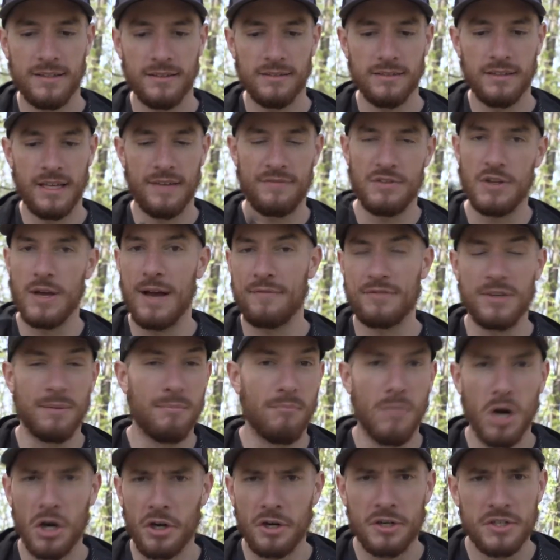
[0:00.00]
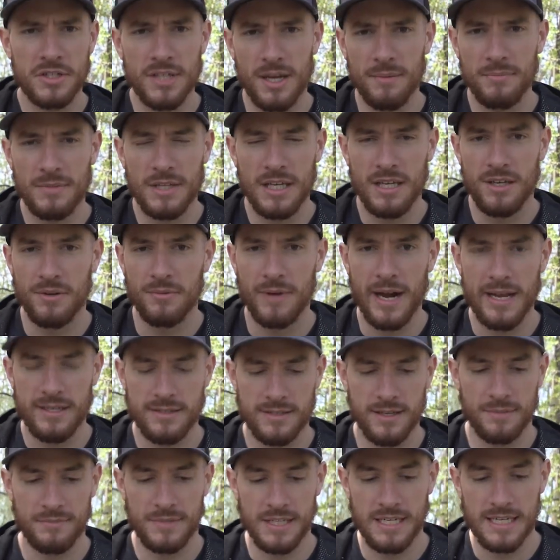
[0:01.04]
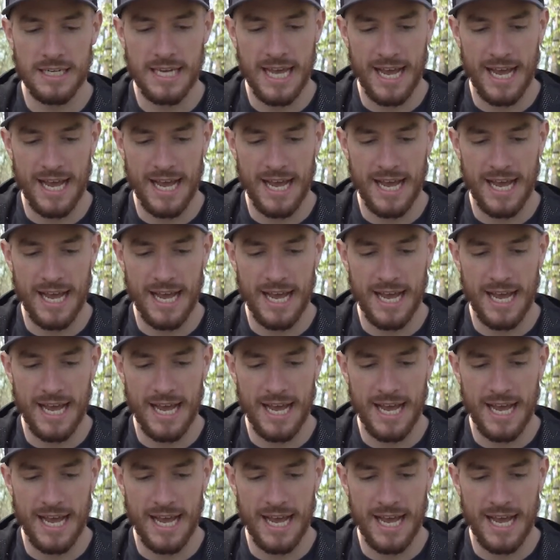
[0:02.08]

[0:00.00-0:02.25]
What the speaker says: If you have to mark something, write something